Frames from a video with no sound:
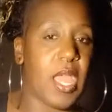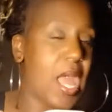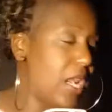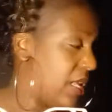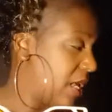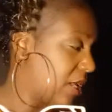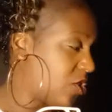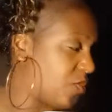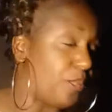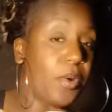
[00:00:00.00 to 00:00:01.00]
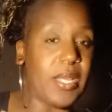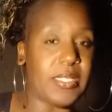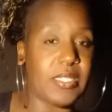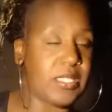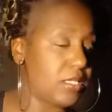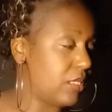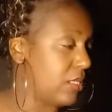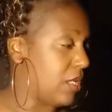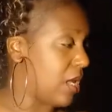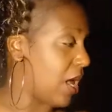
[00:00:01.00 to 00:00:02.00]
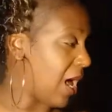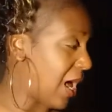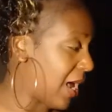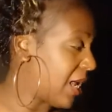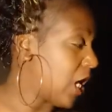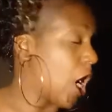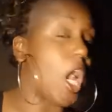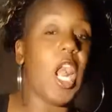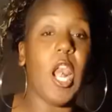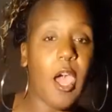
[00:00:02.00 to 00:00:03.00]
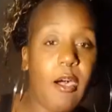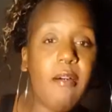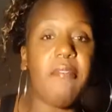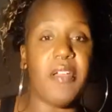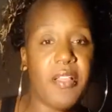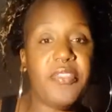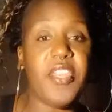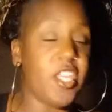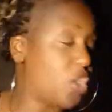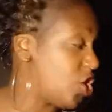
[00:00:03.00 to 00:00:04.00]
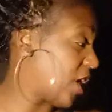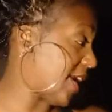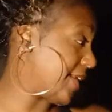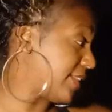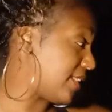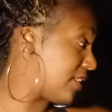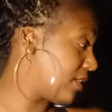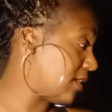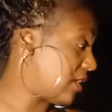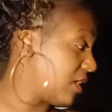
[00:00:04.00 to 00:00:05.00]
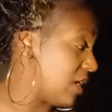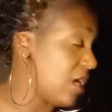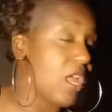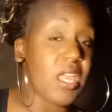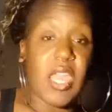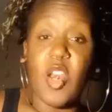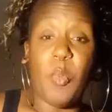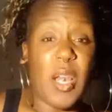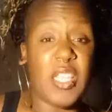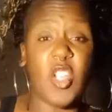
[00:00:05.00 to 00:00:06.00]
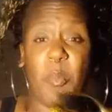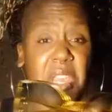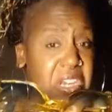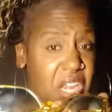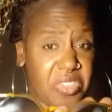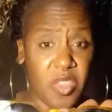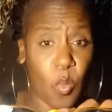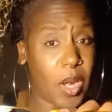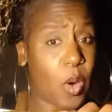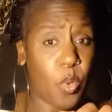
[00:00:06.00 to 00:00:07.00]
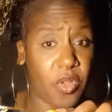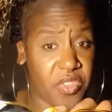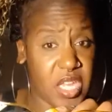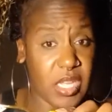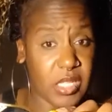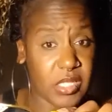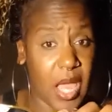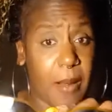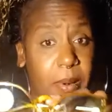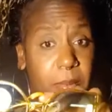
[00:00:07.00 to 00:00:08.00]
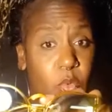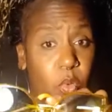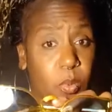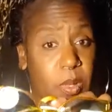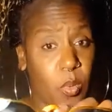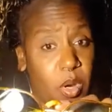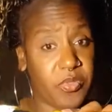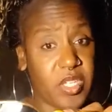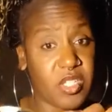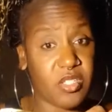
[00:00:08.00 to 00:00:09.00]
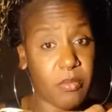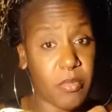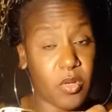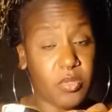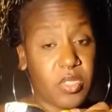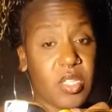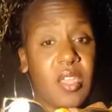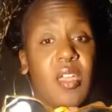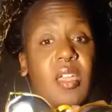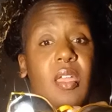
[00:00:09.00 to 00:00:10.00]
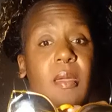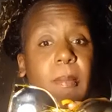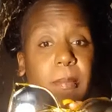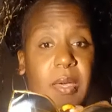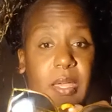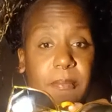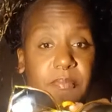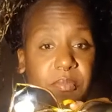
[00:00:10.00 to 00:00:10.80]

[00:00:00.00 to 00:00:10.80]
AliExpress. I love these shades. Can't nobody tell me nothing when I wear these. I probably will be wearing these the most, but